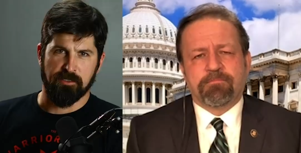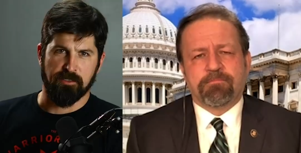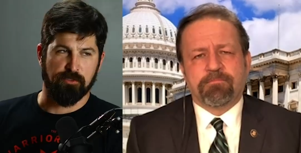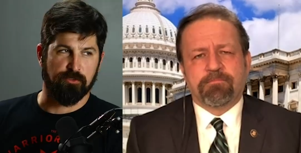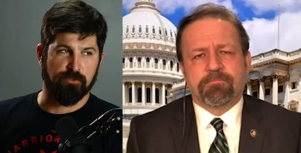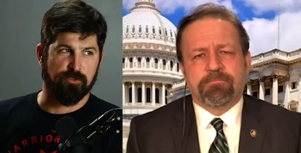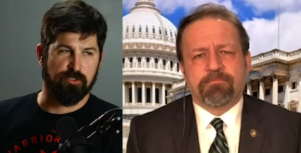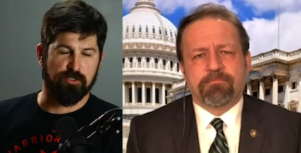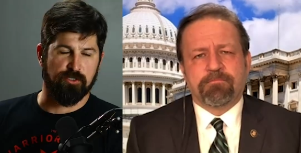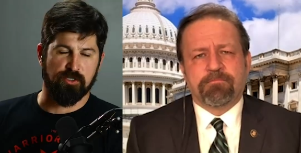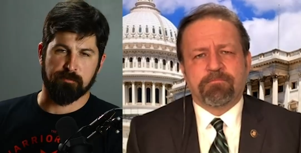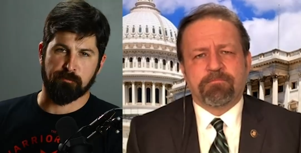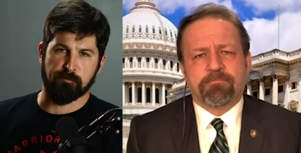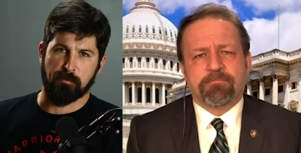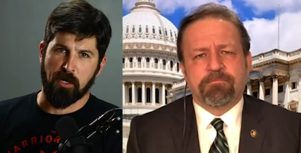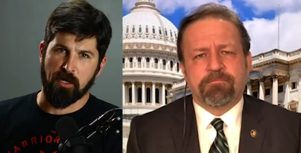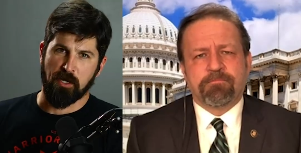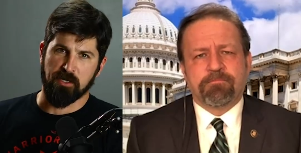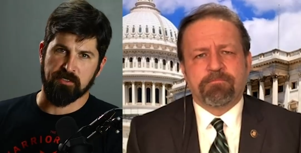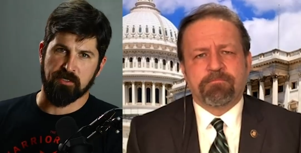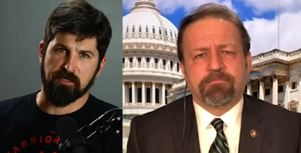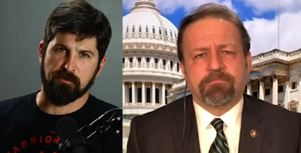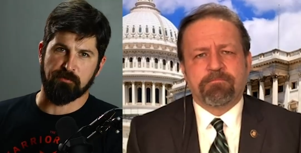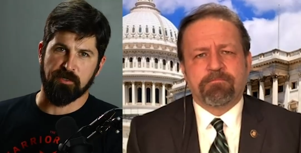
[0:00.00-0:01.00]
Speaker 1: you should just
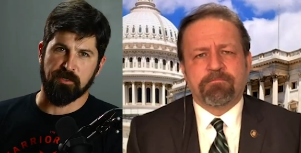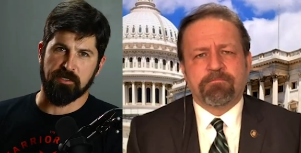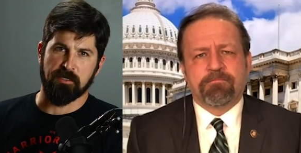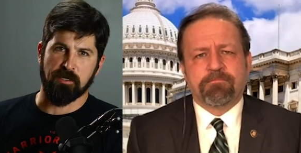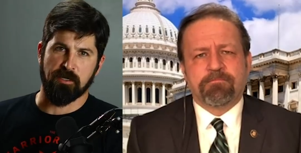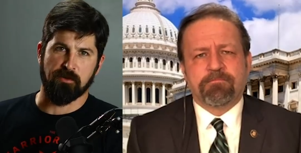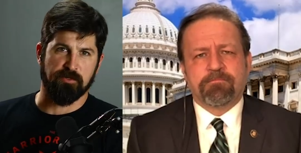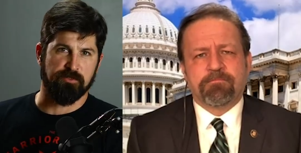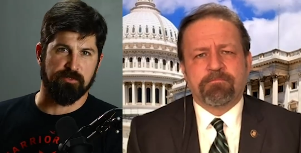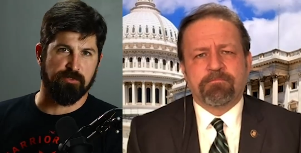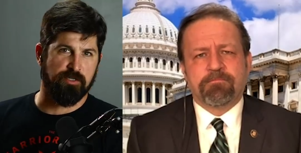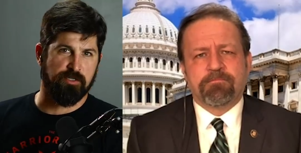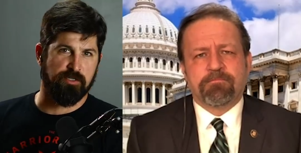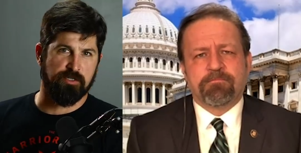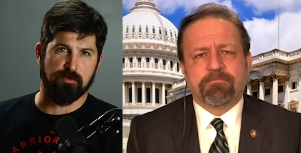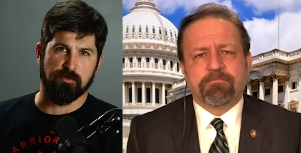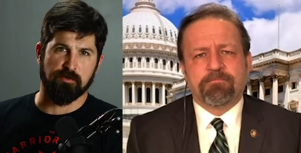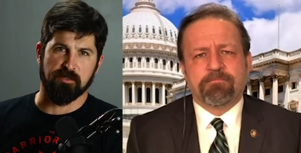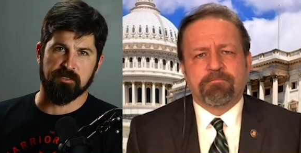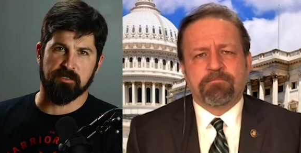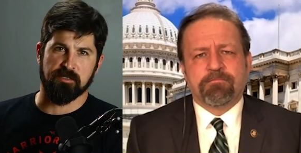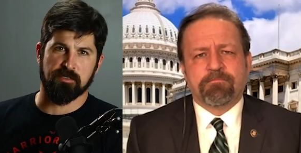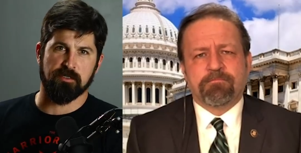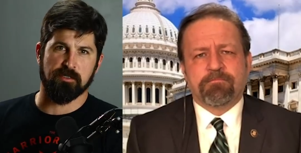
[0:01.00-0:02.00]
pause the video and just
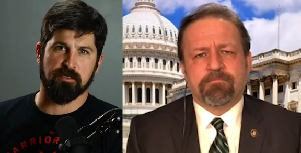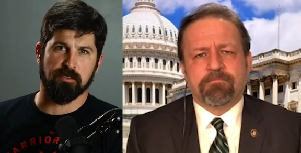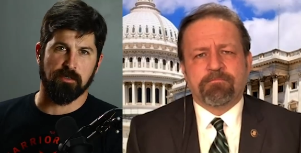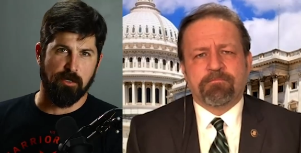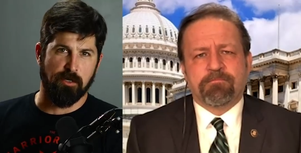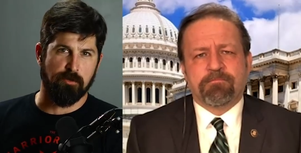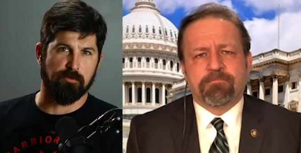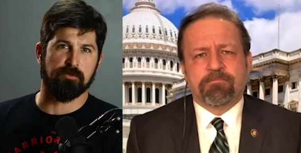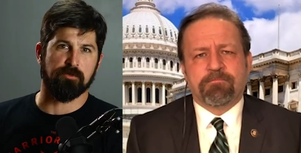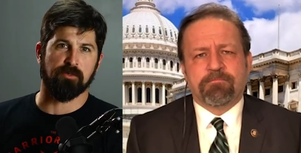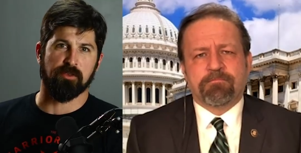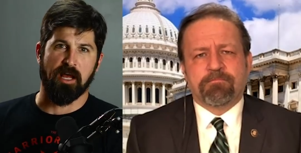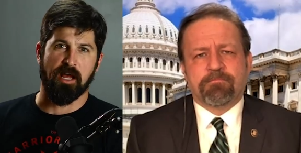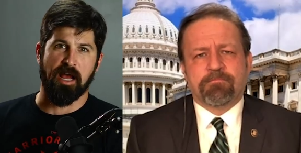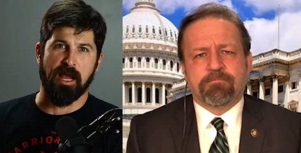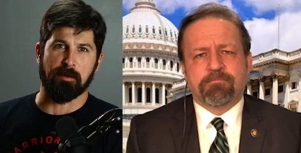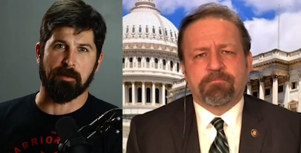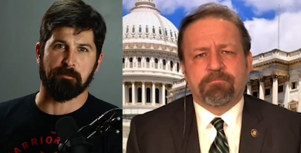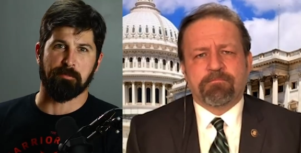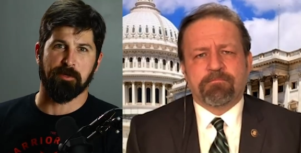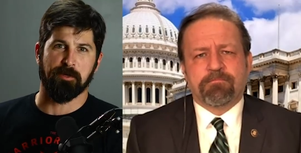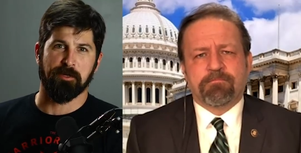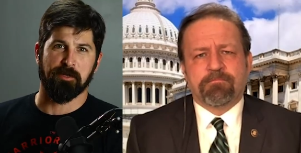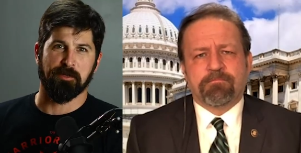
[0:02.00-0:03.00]
do a slow
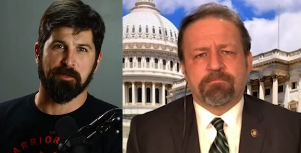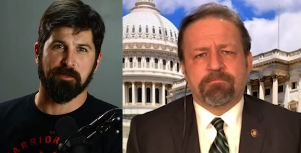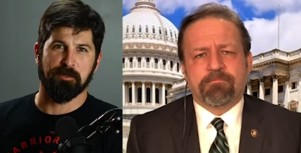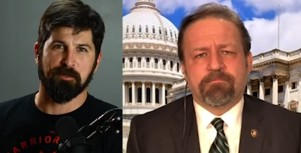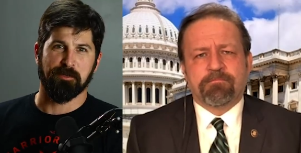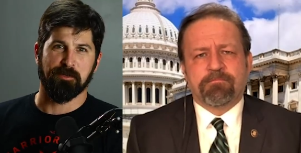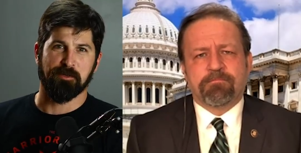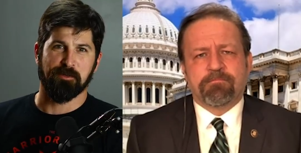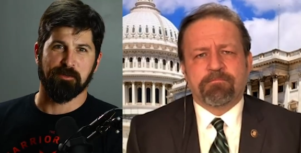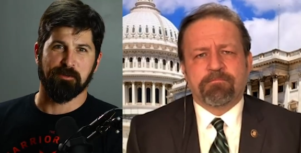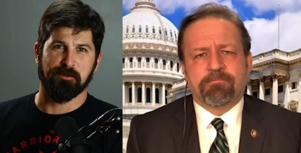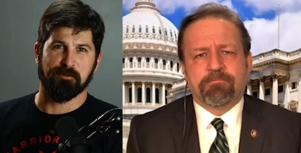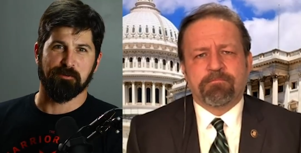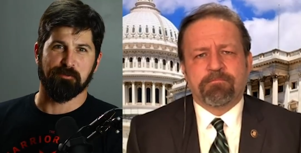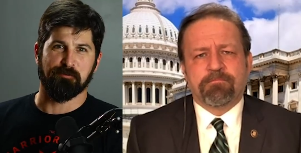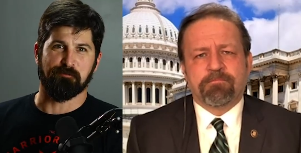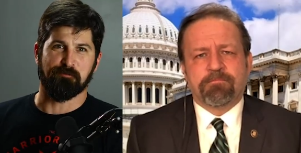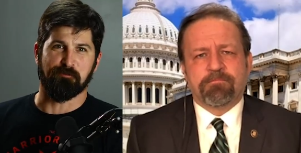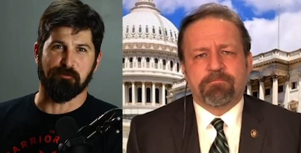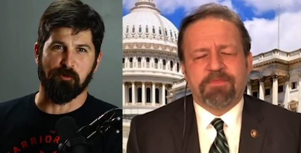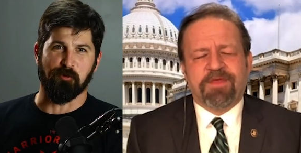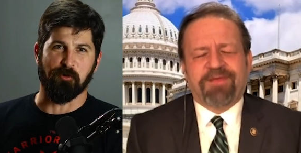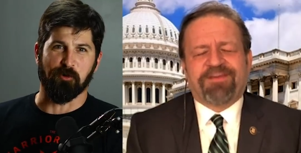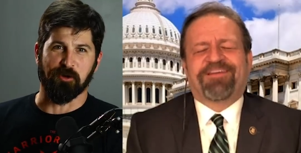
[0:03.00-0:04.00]
clap
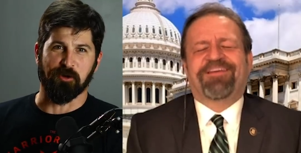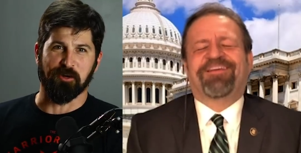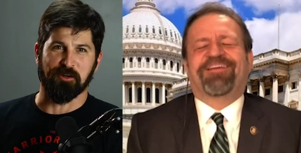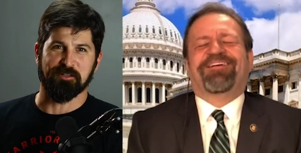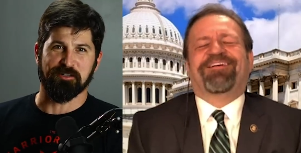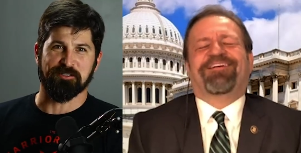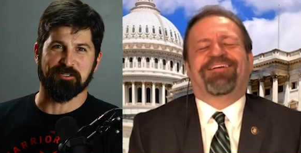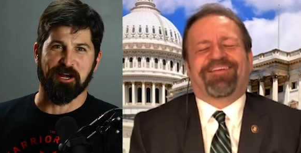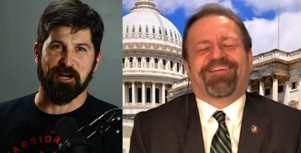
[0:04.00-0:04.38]
for